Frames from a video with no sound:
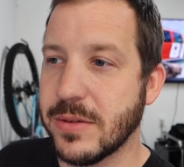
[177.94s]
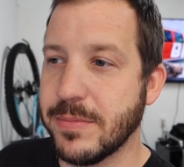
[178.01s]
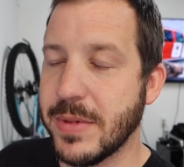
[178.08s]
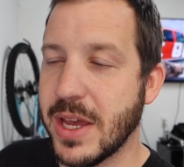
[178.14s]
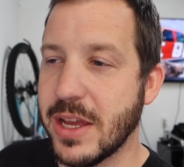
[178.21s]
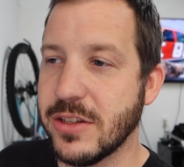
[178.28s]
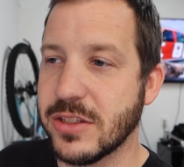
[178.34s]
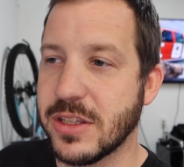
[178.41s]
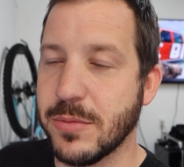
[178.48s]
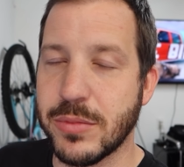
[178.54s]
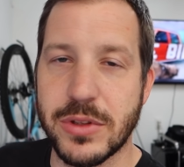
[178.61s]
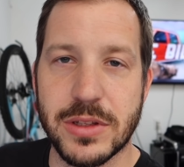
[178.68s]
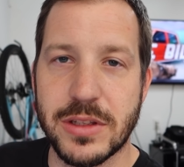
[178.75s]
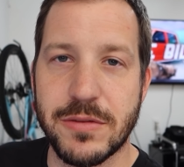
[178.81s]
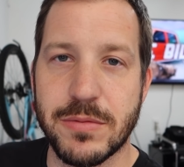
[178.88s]
man, I just
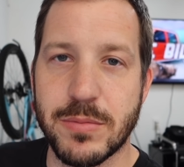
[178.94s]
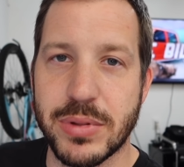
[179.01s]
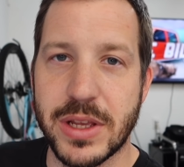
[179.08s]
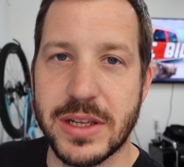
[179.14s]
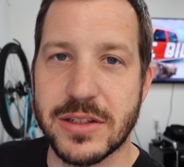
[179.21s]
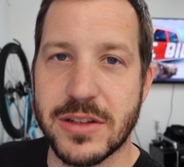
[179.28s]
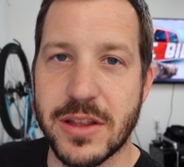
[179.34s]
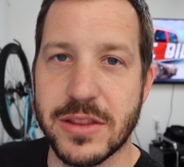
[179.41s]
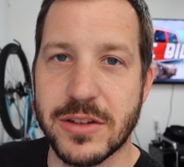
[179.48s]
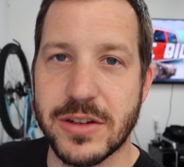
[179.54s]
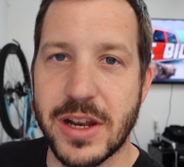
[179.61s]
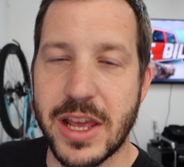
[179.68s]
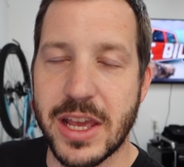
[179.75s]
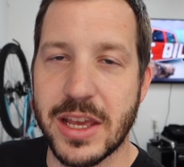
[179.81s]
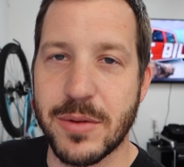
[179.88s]
completely blanked on their
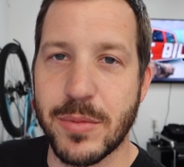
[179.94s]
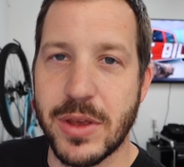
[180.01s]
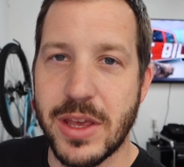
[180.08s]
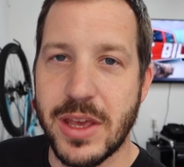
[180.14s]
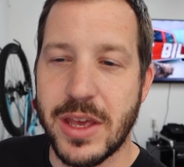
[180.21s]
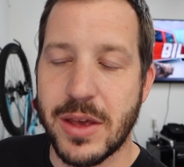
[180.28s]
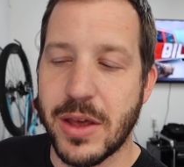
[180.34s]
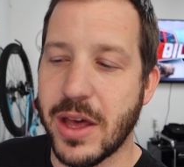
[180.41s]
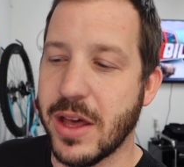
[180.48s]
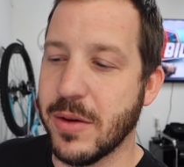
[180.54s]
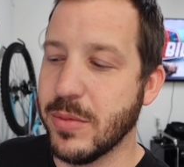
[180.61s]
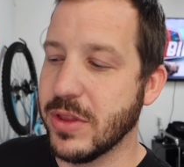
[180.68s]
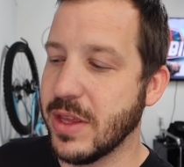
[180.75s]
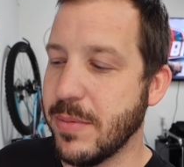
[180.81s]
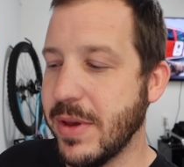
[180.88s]
name,
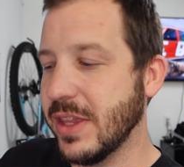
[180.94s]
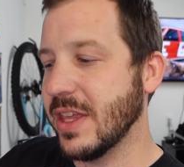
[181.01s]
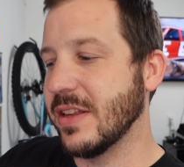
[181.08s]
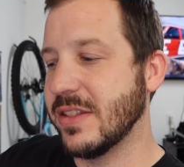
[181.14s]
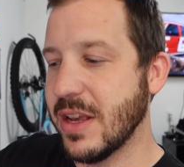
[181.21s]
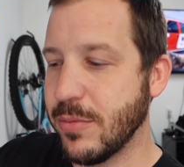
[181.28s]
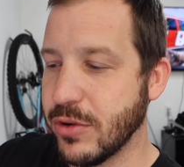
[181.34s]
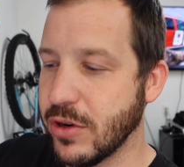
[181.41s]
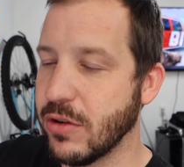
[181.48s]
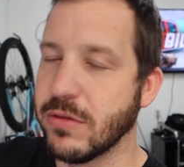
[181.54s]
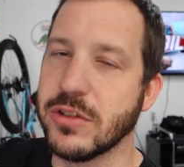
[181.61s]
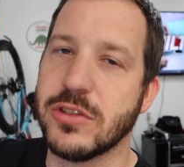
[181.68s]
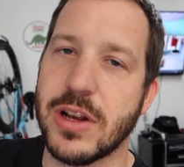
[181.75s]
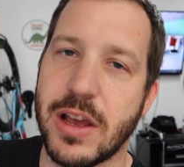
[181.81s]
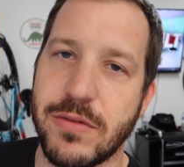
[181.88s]
but they make that separate
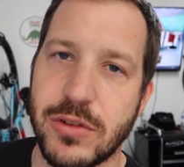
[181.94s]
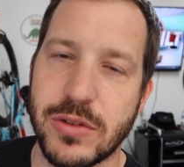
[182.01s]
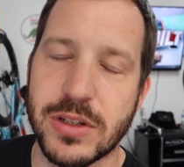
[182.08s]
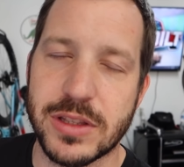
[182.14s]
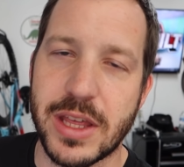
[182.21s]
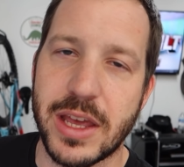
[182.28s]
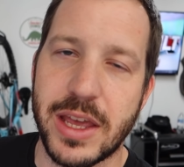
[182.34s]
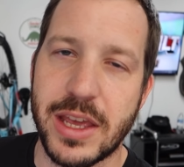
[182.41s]
overdrive unit that